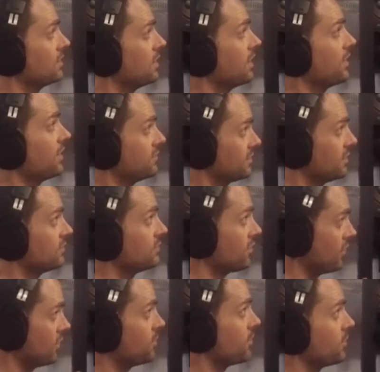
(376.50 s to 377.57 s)
Yeah, that's that's
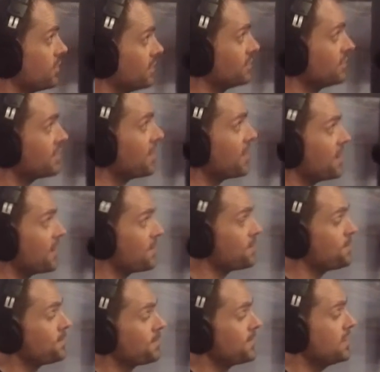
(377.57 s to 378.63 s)
our moment. Right.
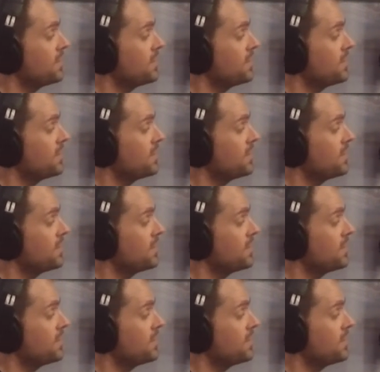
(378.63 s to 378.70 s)
Um,